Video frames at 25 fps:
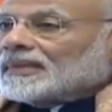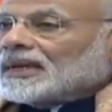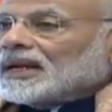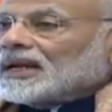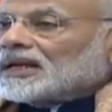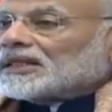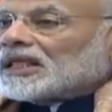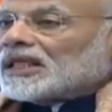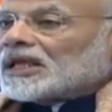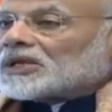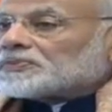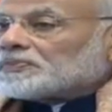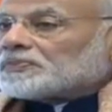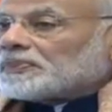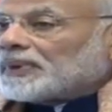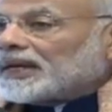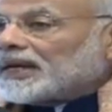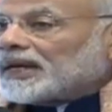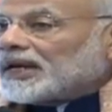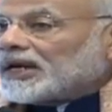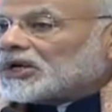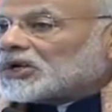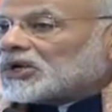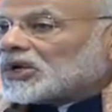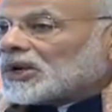The
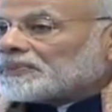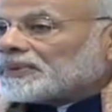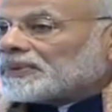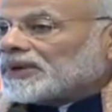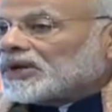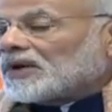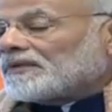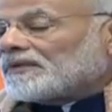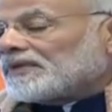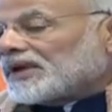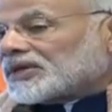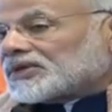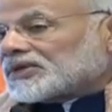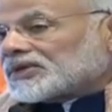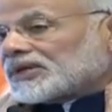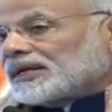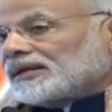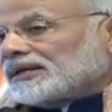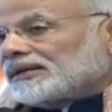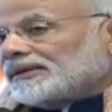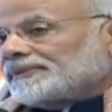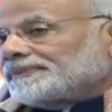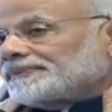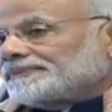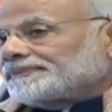spirit of innovation,
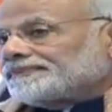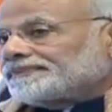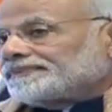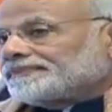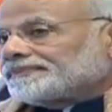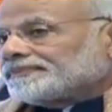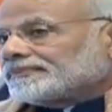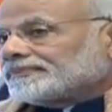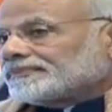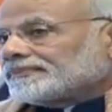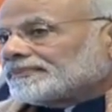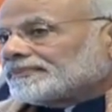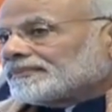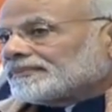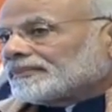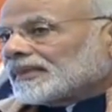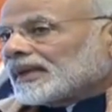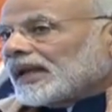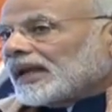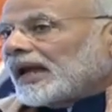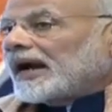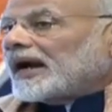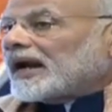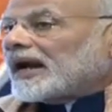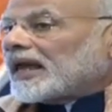
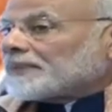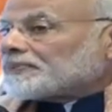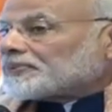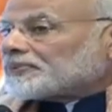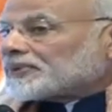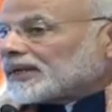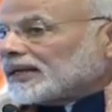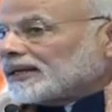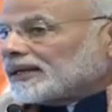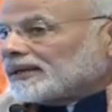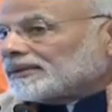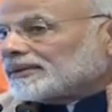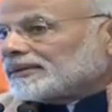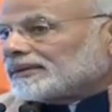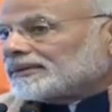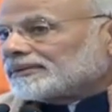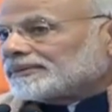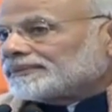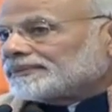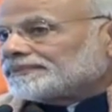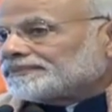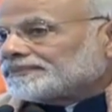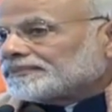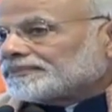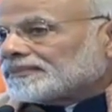adaptation,
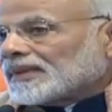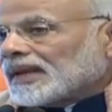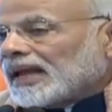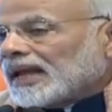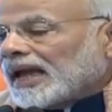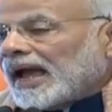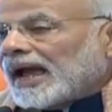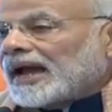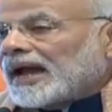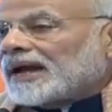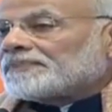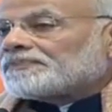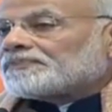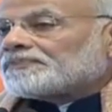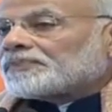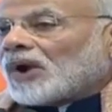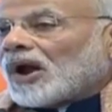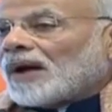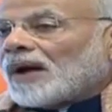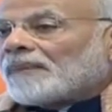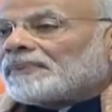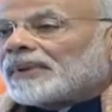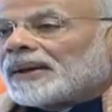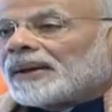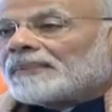and
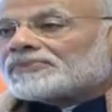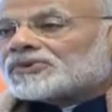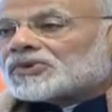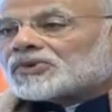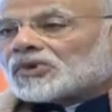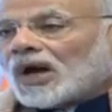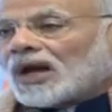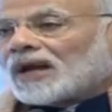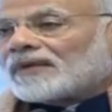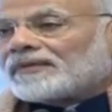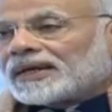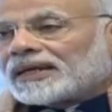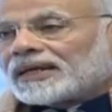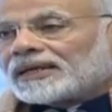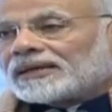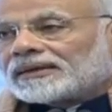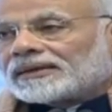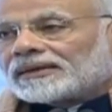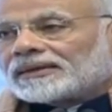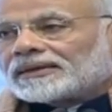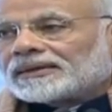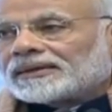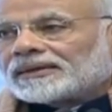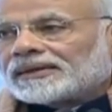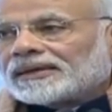problem solving
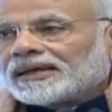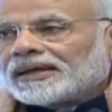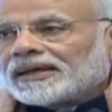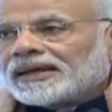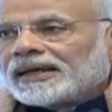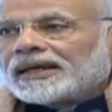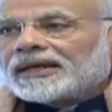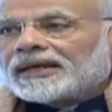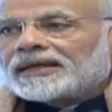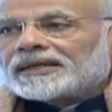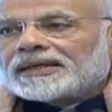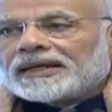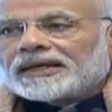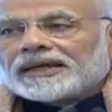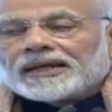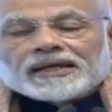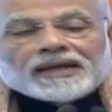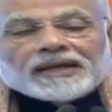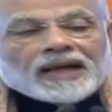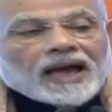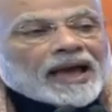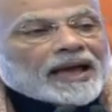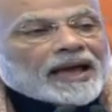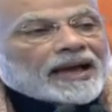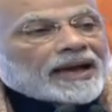is
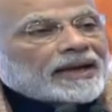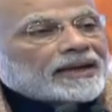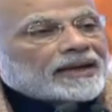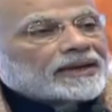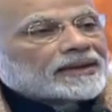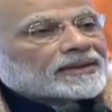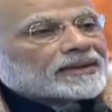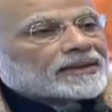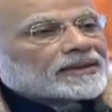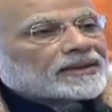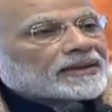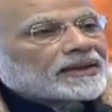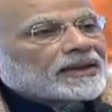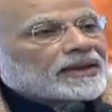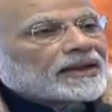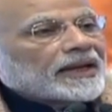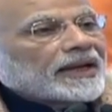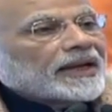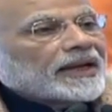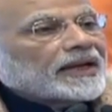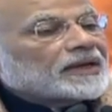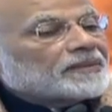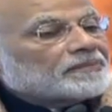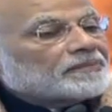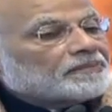inherent
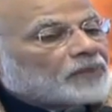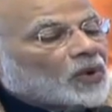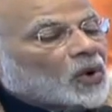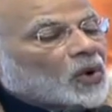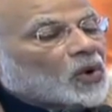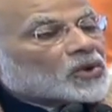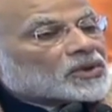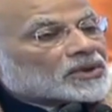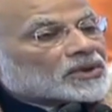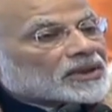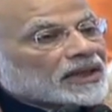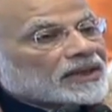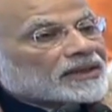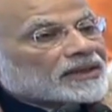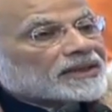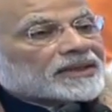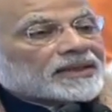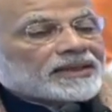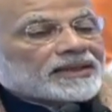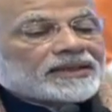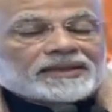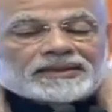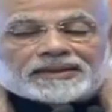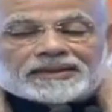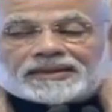in both
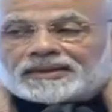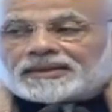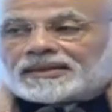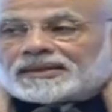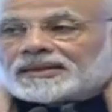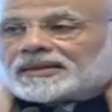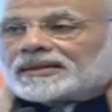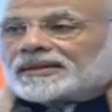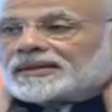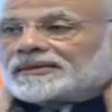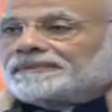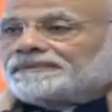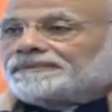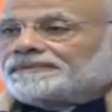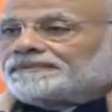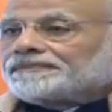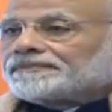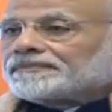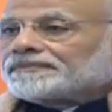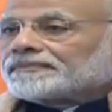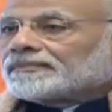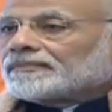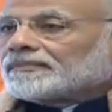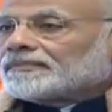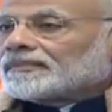countries.
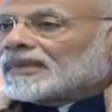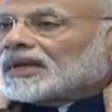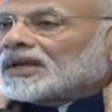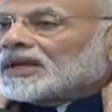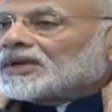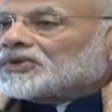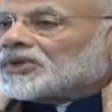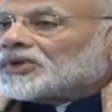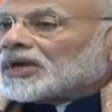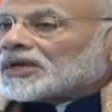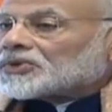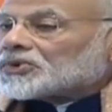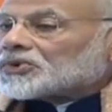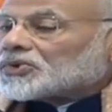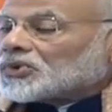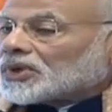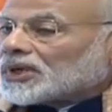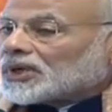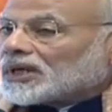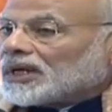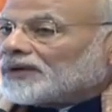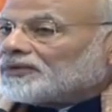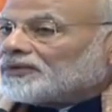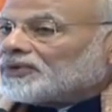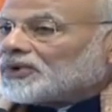Just to
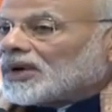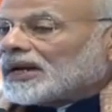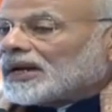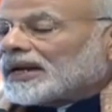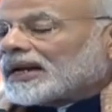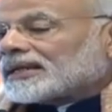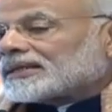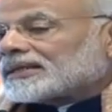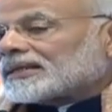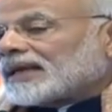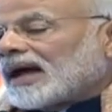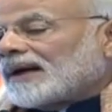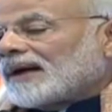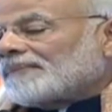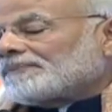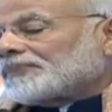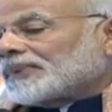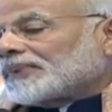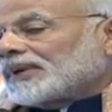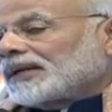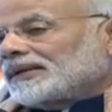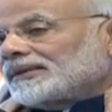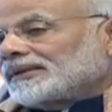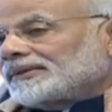give you an example,